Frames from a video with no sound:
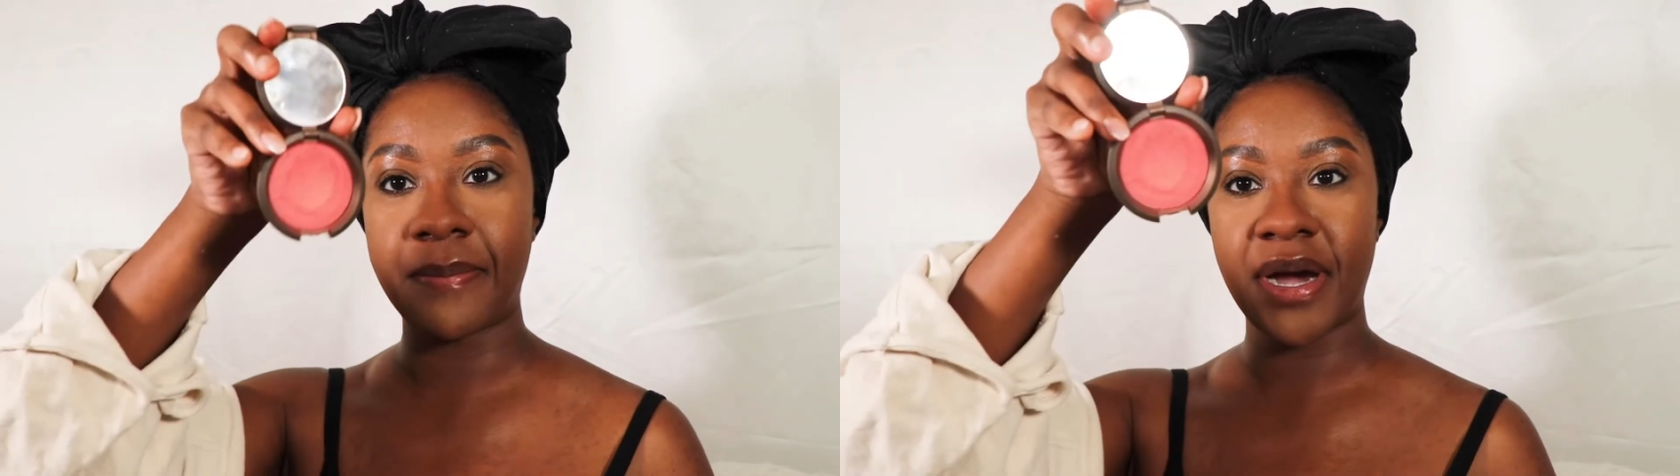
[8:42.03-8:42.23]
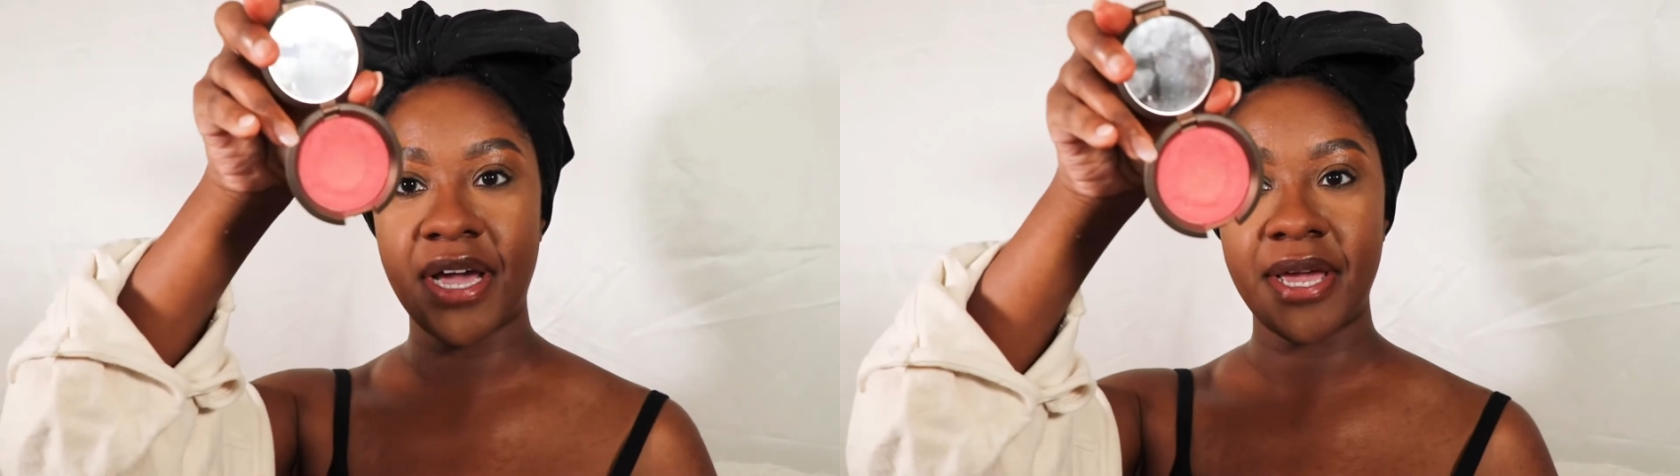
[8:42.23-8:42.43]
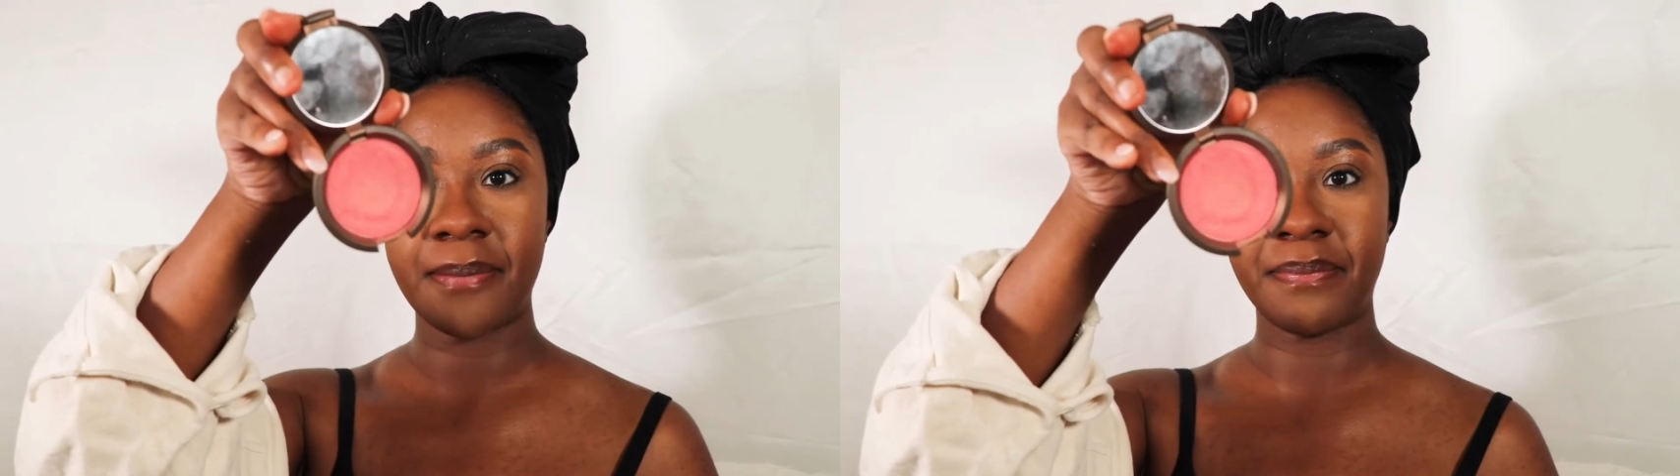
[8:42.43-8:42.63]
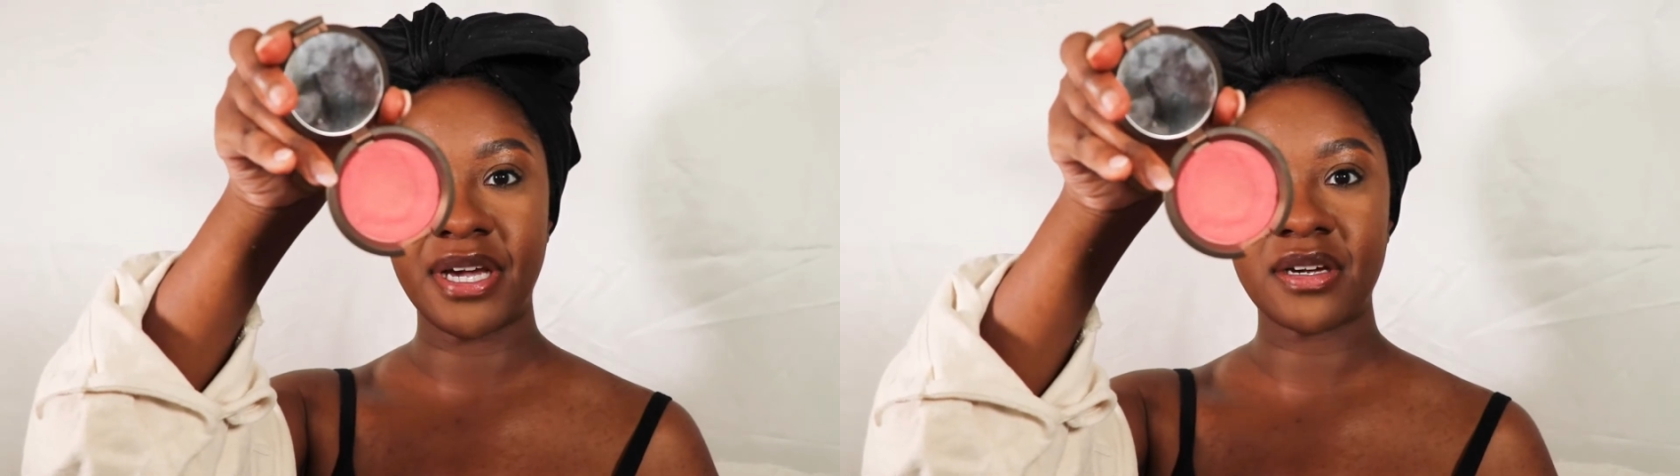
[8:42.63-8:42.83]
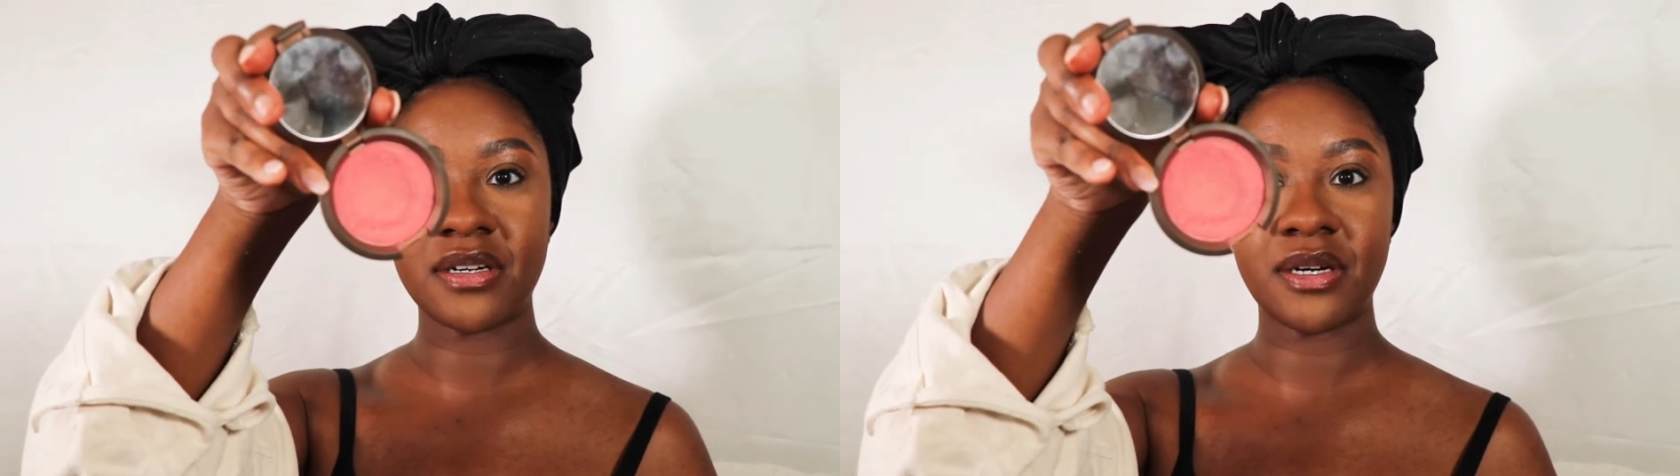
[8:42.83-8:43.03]
my
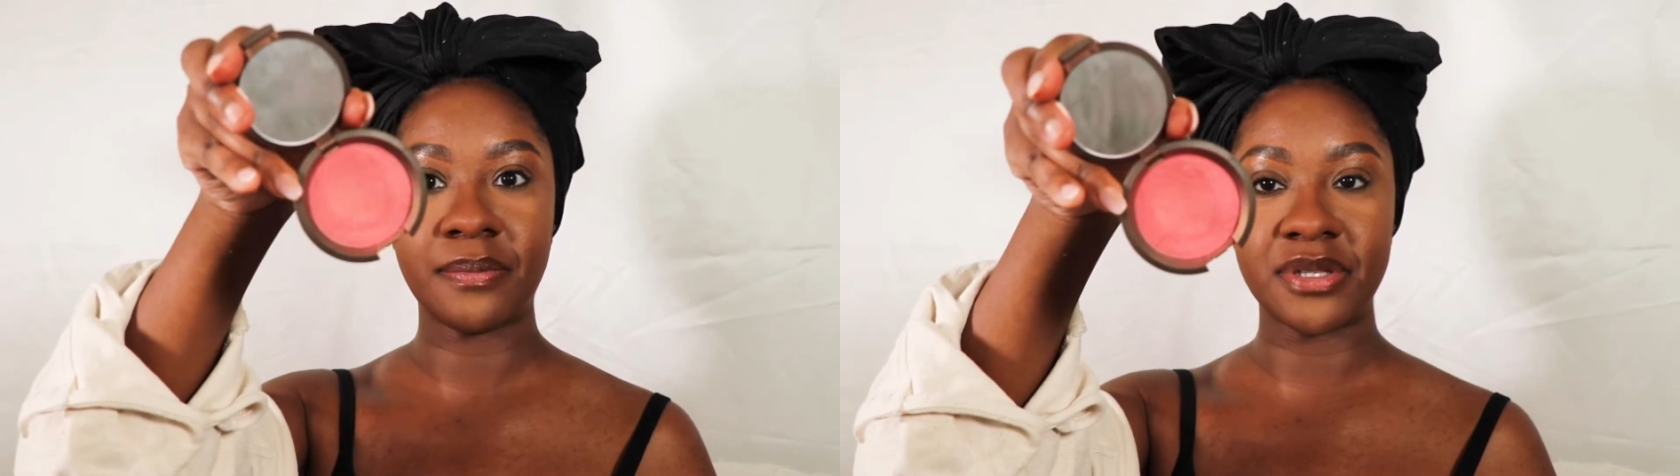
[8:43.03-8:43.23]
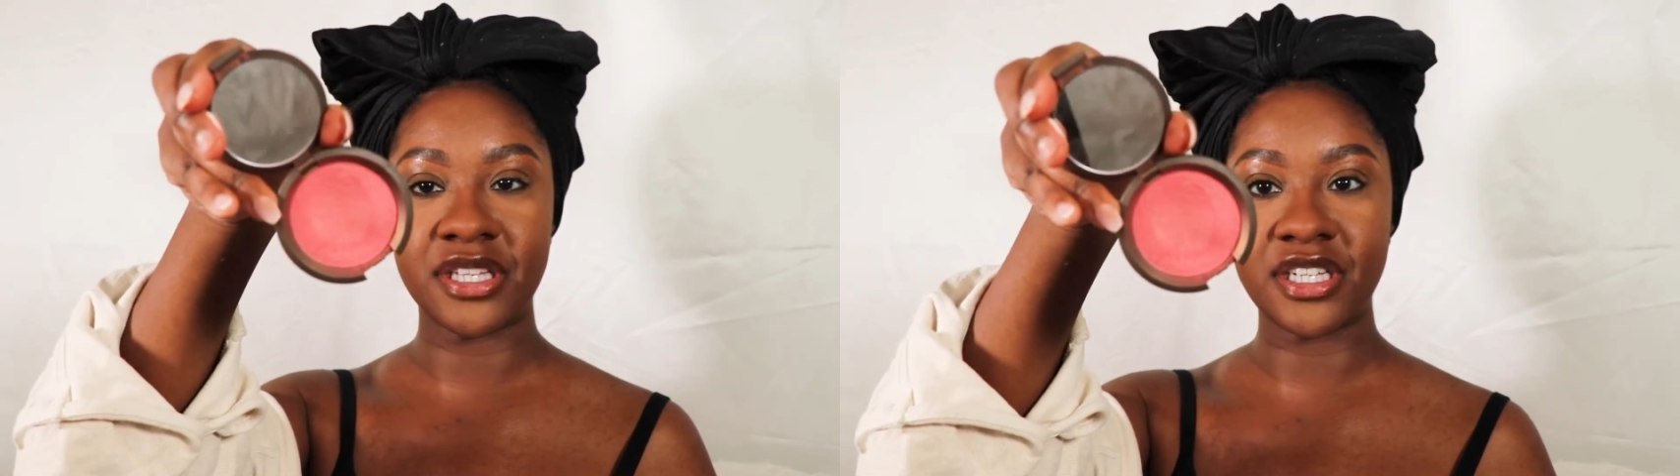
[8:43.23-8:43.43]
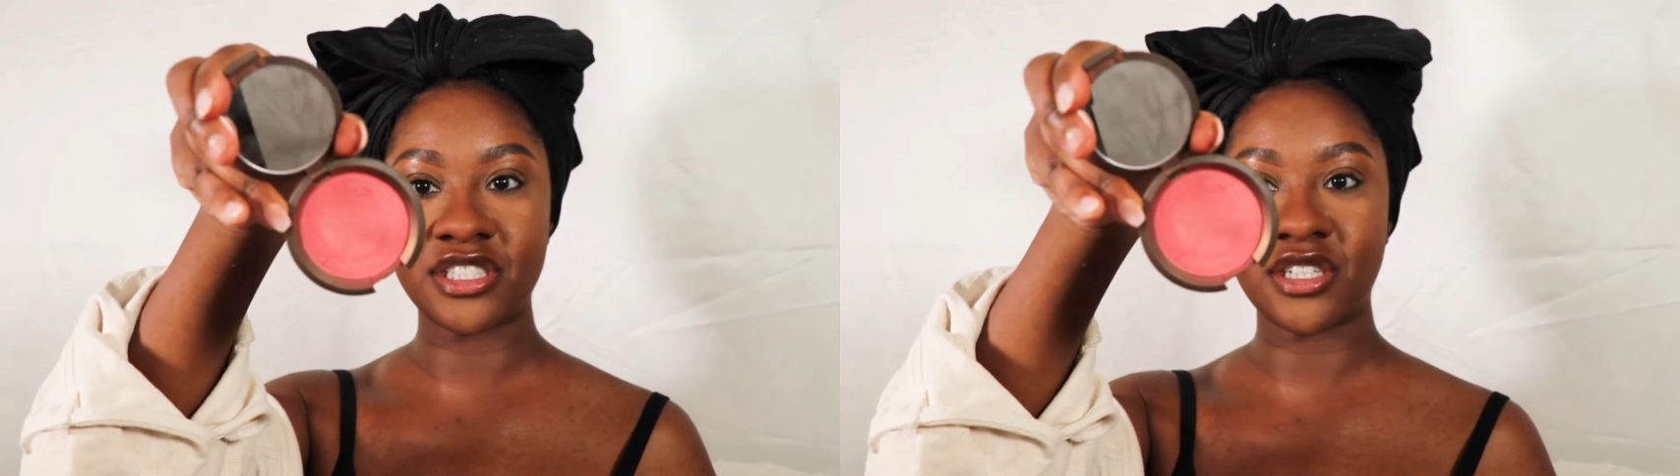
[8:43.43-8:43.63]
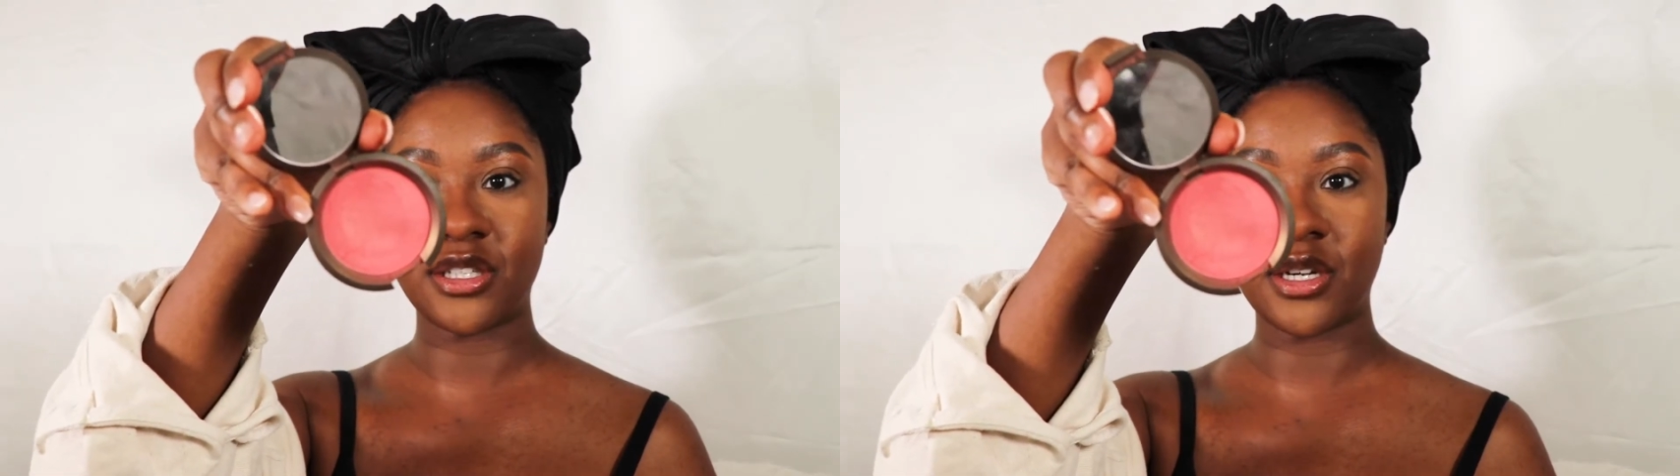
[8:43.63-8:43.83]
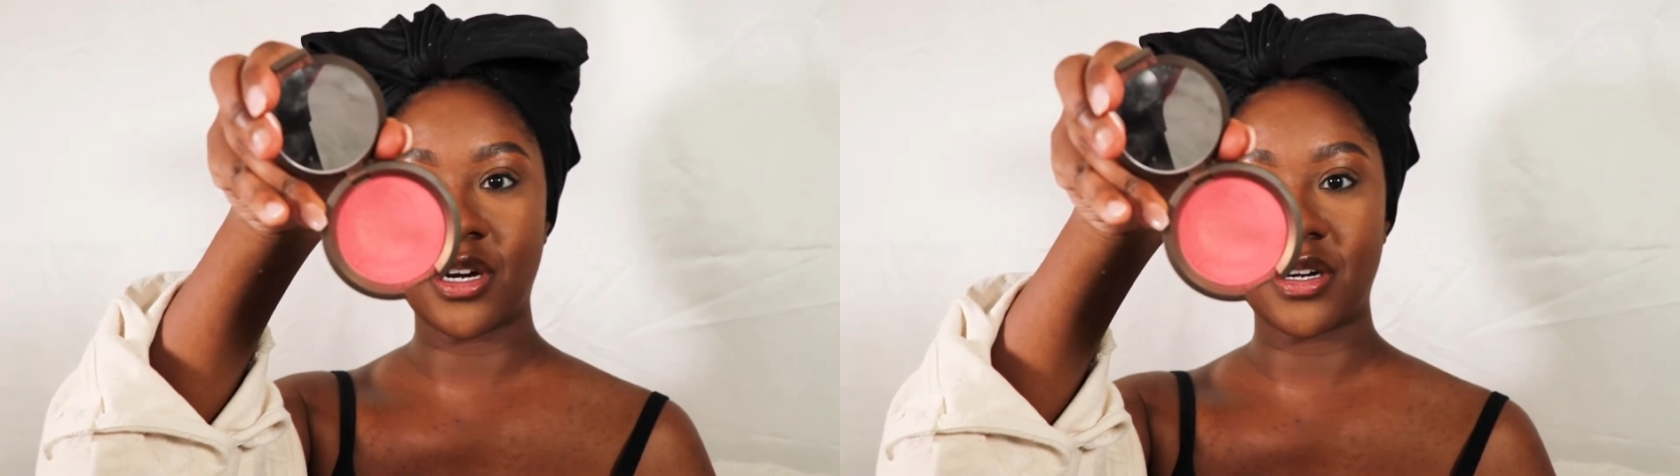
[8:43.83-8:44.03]
Becca blush,
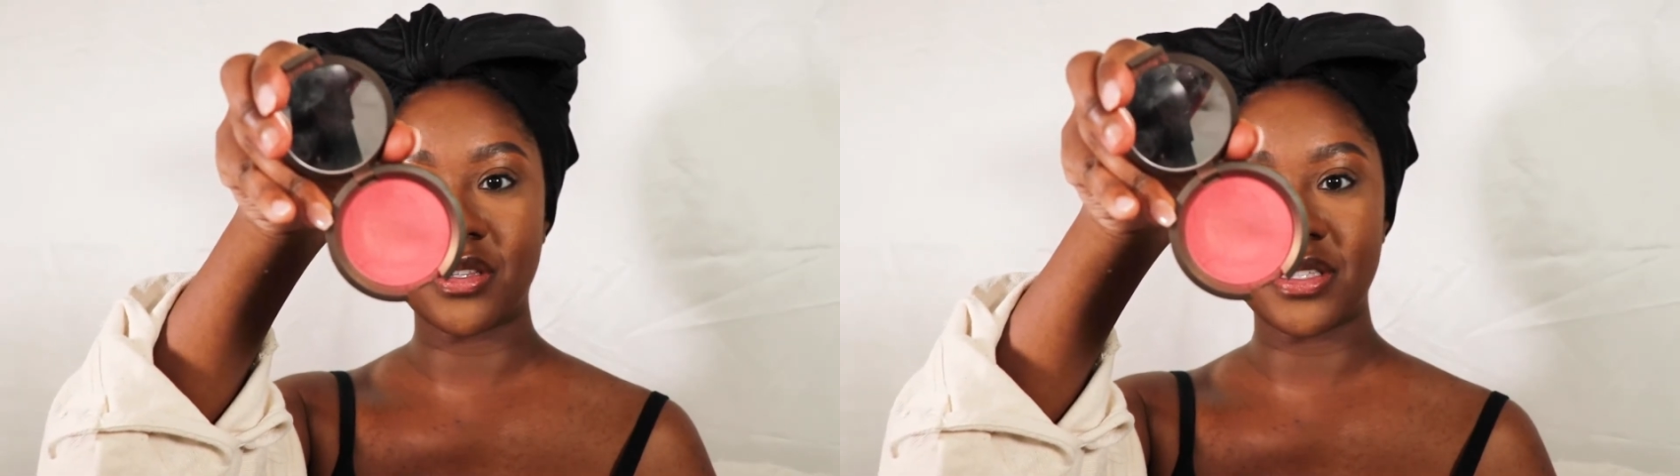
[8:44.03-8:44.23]
y'all.